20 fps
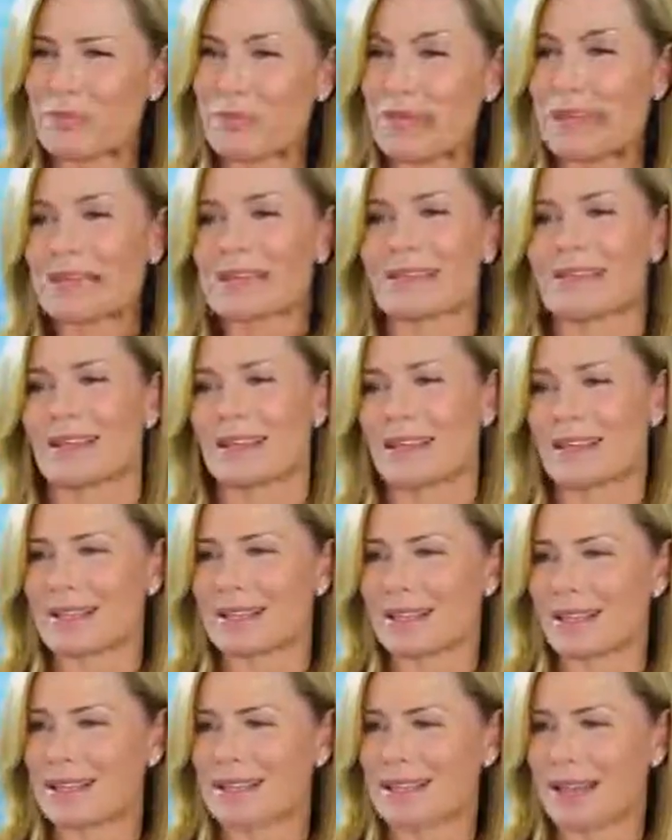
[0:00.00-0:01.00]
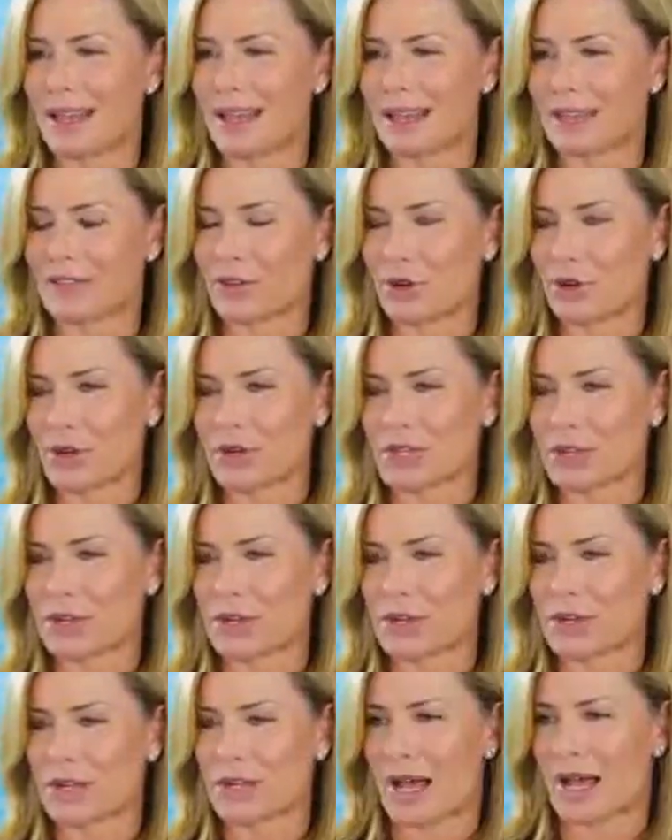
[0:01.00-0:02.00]
biggest thing is, and of course
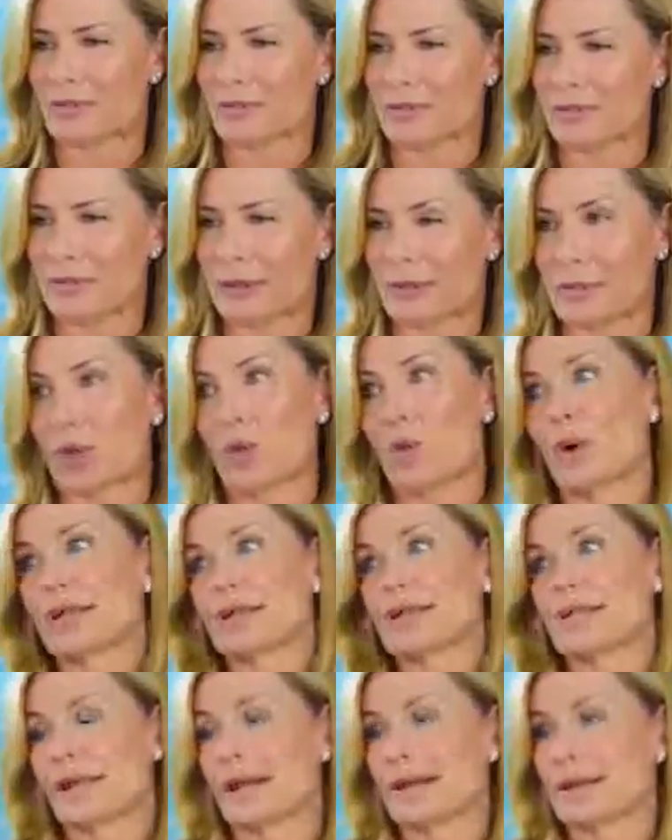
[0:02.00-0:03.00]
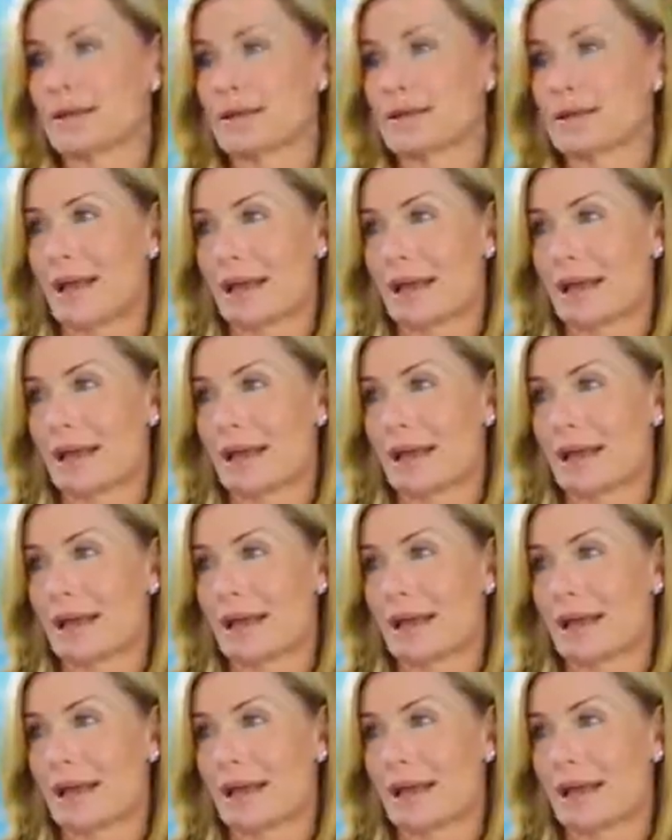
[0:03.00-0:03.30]
because I'm a Queenslander